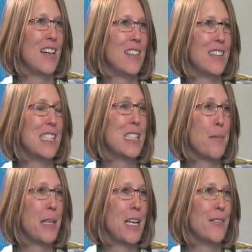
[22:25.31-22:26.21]
uh,
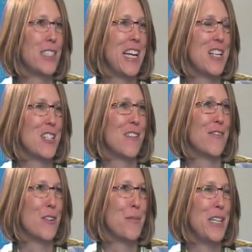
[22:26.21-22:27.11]
accept that invitation
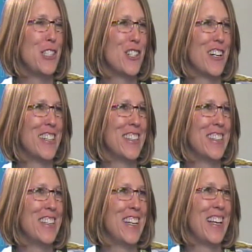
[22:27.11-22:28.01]
from Icheon.
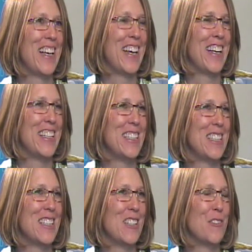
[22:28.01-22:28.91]
Yeah. And
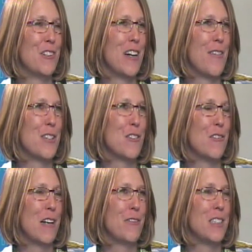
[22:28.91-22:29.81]
uh, we're ever so
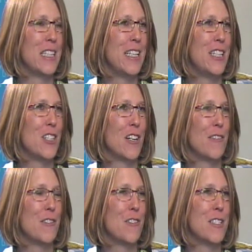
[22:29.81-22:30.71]
grateful to Icheon,
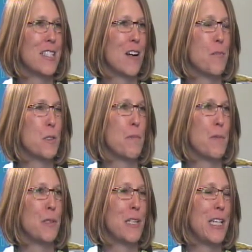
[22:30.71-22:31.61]
of course. I hope some
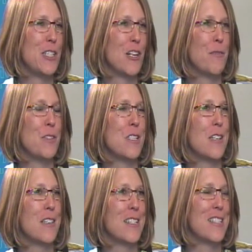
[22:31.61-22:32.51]
people in Icheon will
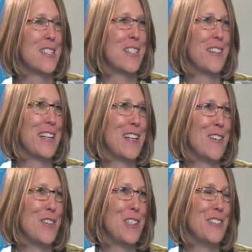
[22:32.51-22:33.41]
see this uh,
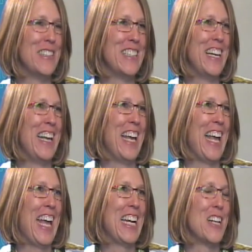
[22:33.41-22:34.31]
interview and
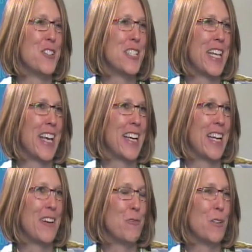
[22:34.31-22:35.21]
and understand
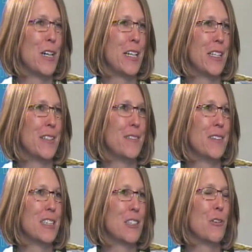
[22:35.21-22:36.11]
what a
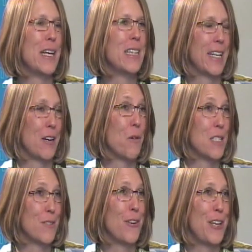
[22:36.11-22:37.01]
great thing it
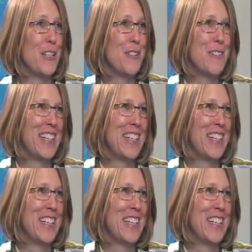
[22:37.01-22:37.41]
was for you.